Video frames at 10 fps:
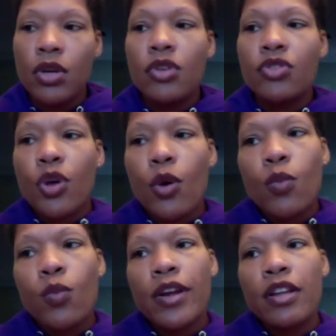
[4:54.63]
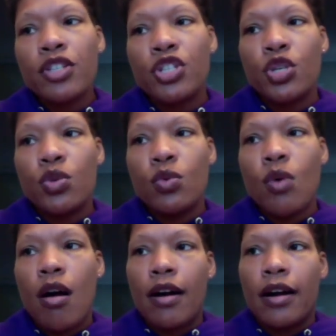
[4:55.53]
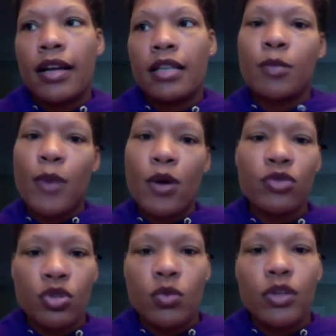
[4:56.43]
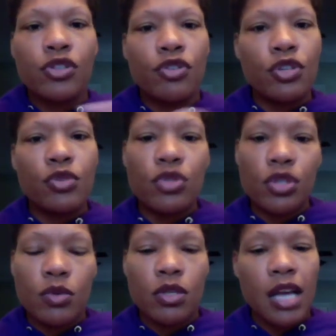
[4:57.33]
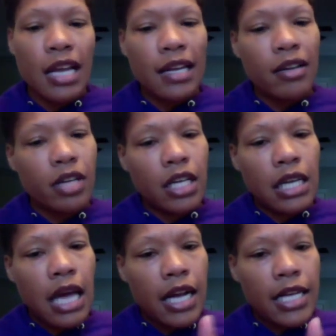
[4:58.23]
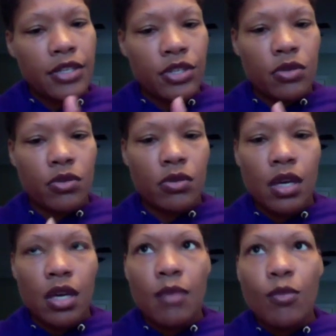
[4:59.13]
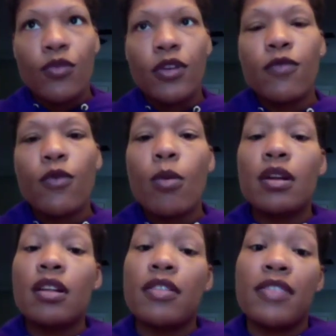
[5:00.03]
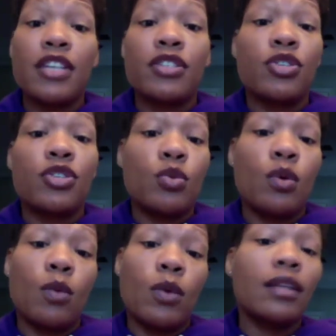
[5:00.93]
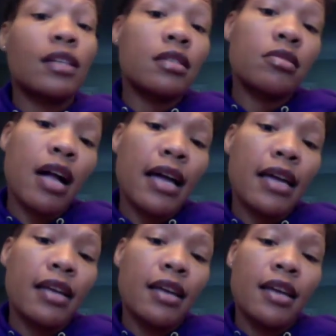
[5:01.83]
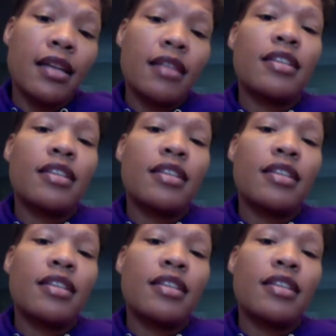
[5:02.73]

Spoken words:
So what you are exposed to, what you're used to, is kind of going to guide you moving forward in the things that you are willing to try and the things